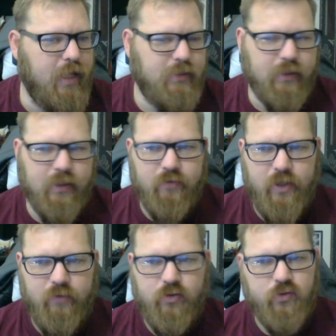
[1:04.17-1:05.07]
they get
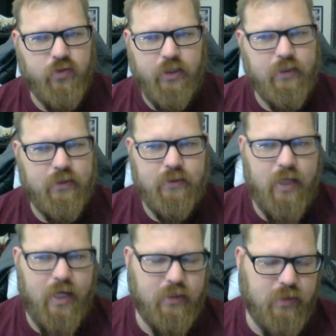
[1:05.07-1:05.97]
ready for release
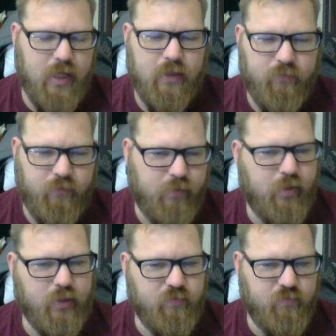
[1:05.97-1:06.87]
has got the fan
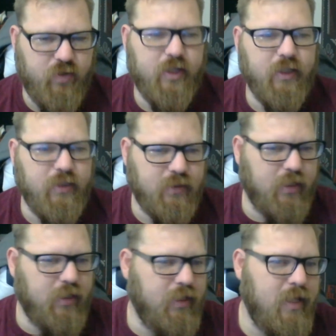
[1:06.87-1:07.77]
base very
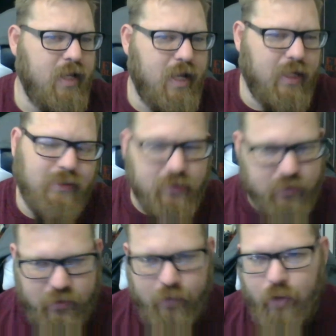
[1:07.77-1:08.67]
excited it's
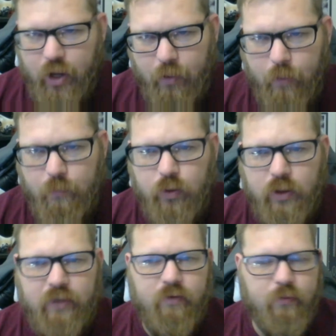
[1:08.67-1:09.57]
actually a game I, I,
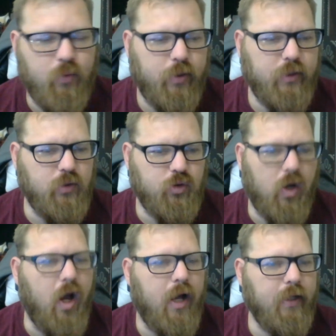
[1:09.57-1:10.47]
believe i'm going to
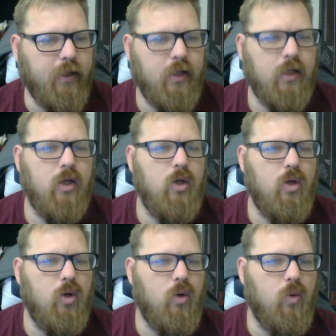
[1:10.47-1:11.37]
try
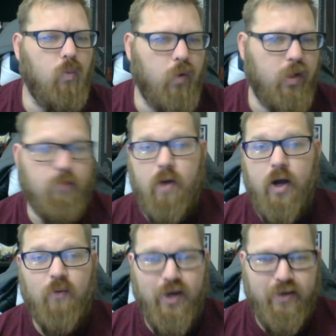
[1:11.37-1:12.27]
with
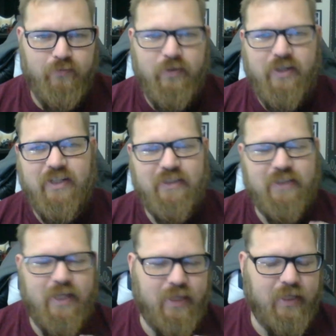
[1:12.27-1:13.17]
my wife because
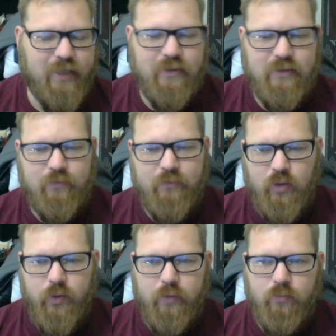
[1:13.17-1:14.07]
i think it's
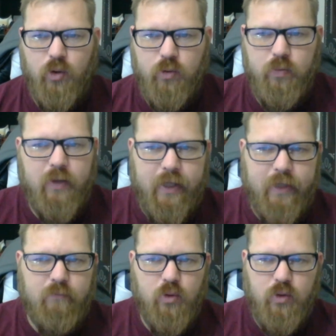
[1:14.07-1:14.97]
something we can both play
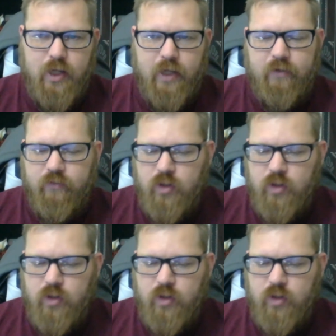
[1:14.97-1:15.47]
and both kind of